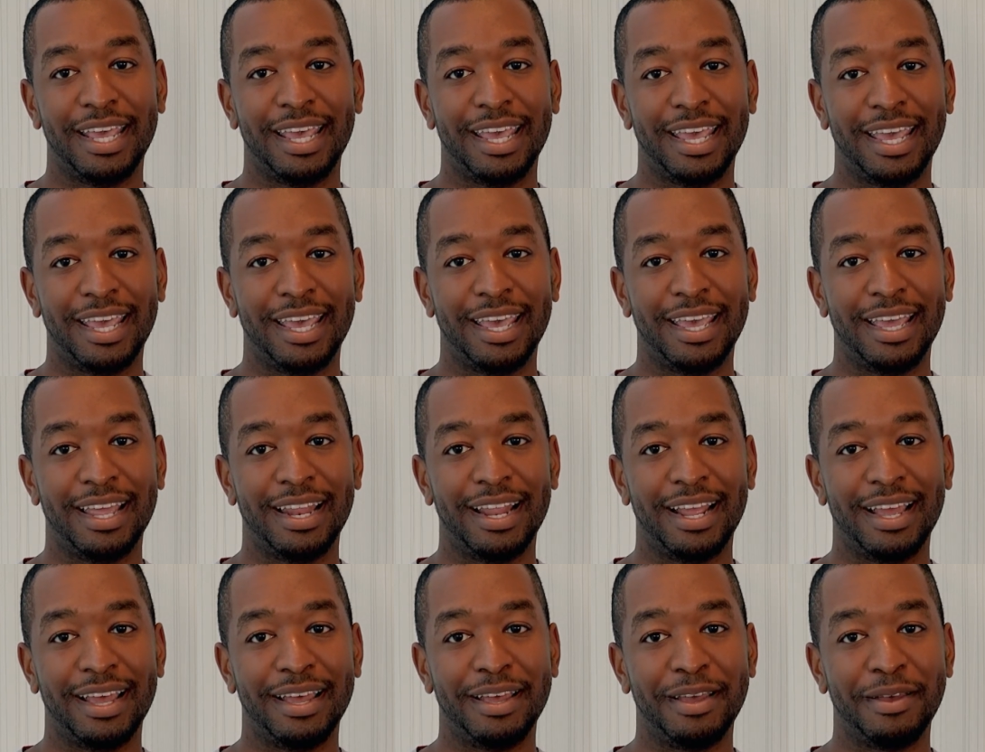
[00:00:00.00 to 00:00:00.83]

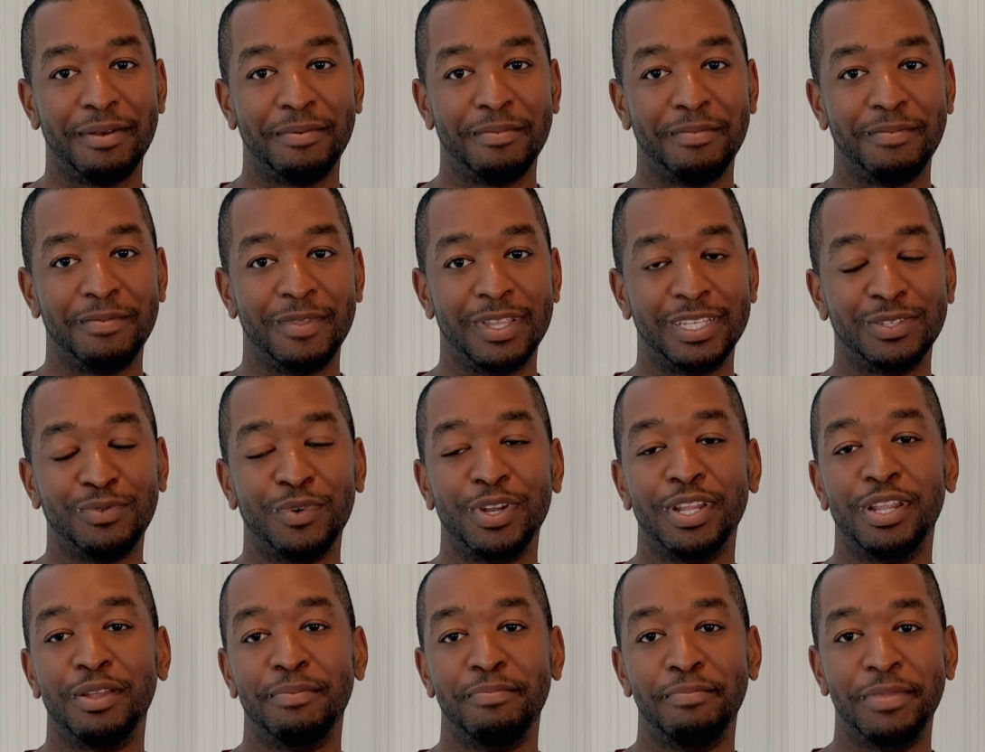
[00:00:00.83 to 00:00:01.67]
And this is
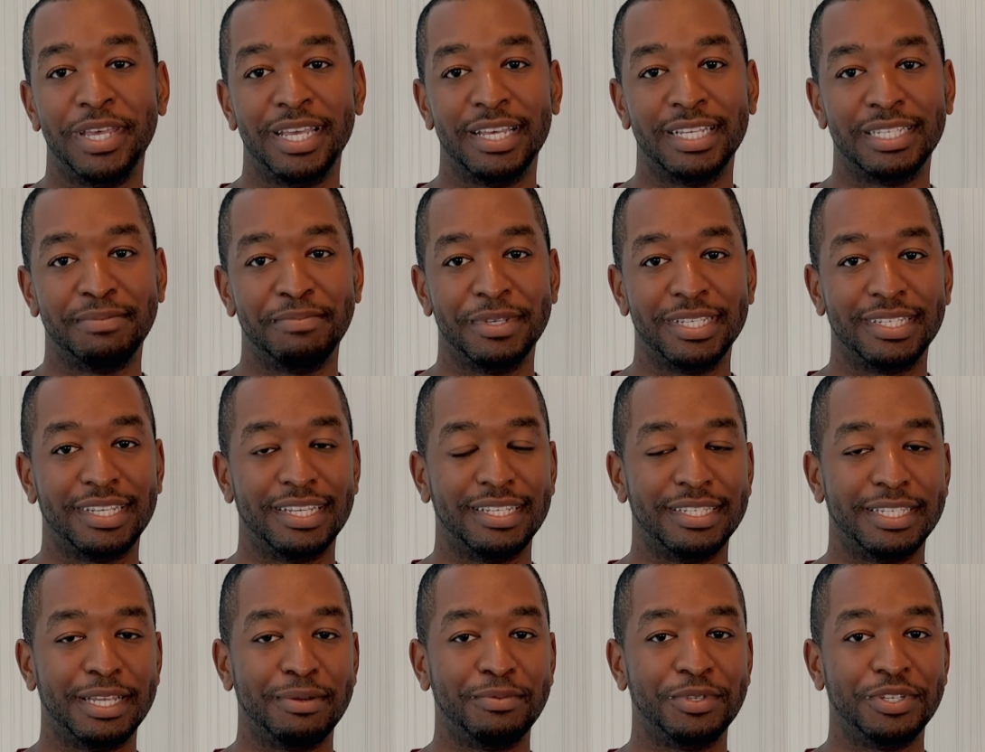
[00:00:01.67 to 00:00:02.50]
one of the biggest
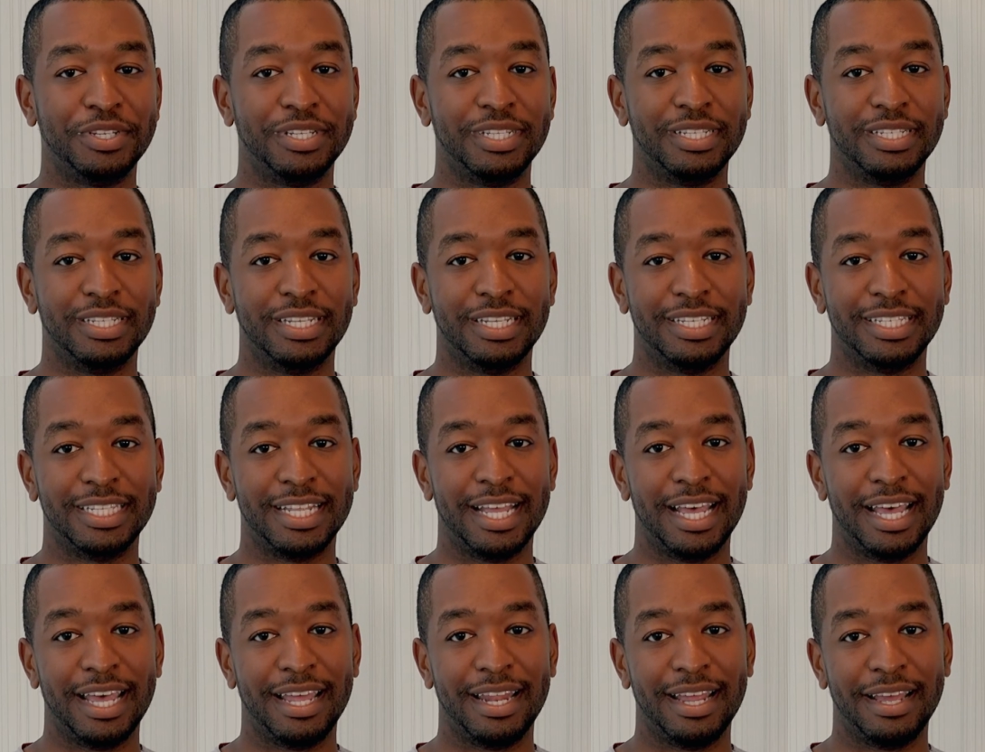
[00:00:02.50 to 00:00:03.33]
misconceptions is
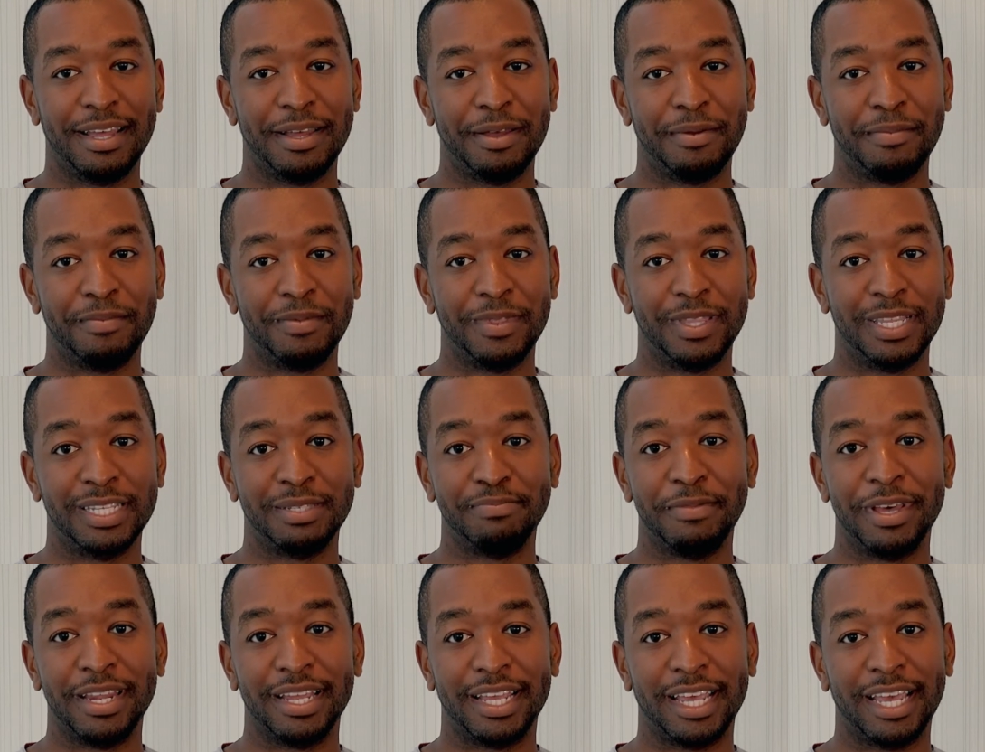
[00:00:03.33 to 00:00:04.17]
that
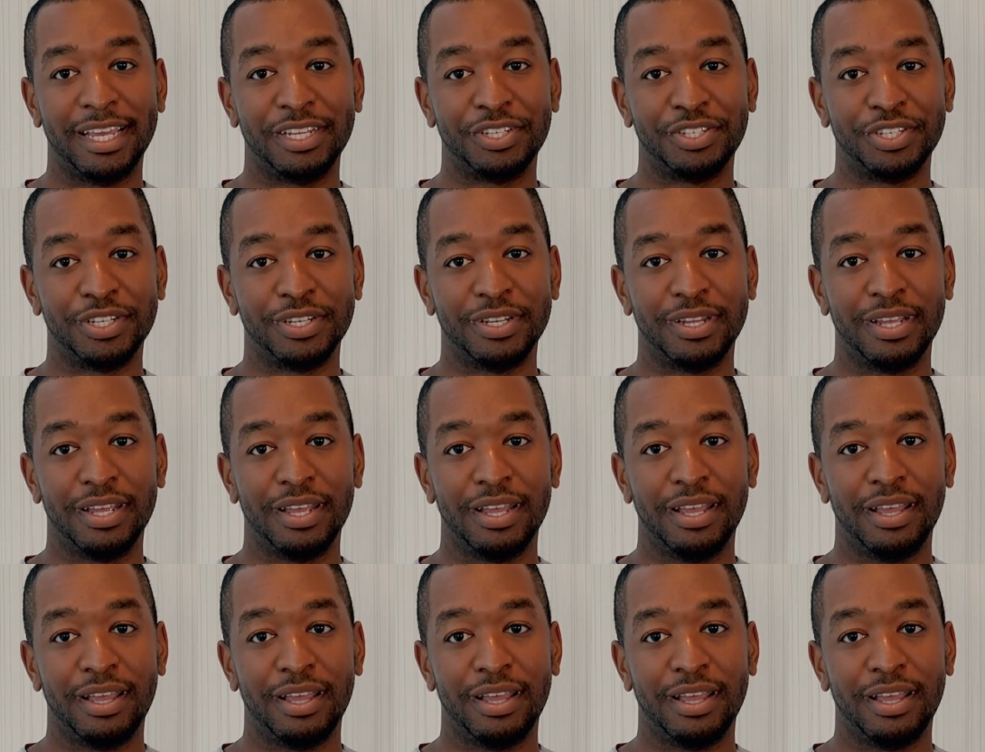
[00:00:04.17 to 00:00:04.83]
this medication,